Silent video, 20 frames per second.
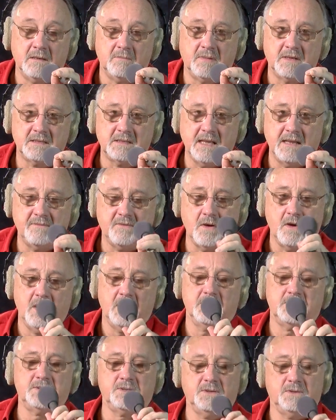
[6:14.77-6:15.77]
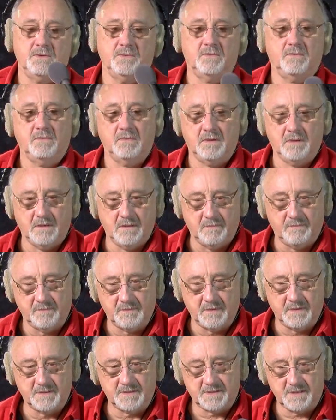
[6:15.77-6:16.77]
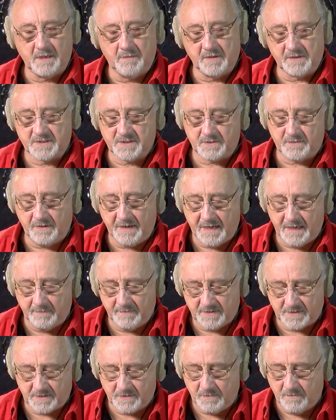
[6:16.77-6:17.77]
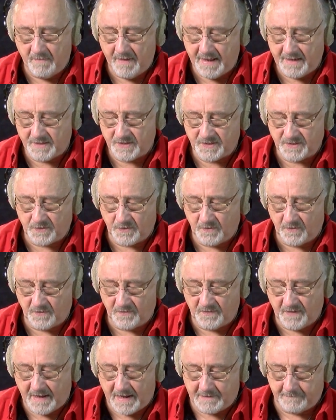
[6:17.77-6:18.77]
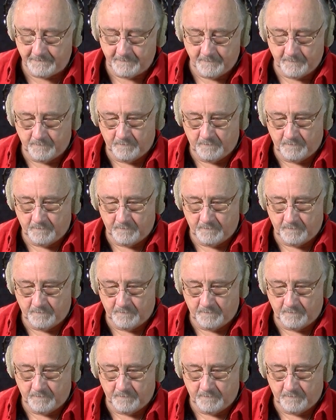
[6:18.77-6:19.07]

but they've gone to some extremes to make sure that